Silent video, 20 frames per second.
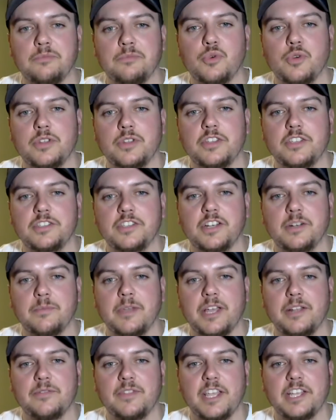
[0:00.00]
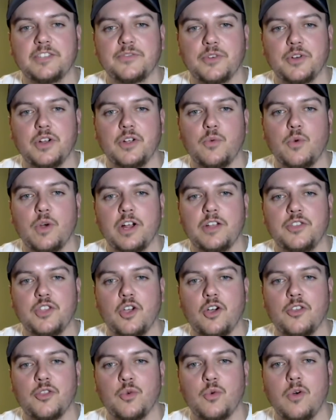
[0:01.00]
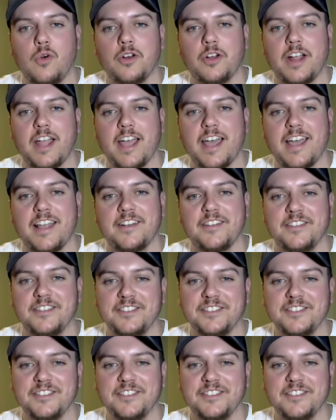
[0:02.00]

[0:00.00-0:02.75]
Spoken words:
some point this year, man. Thanks for wearing the On the Water hat.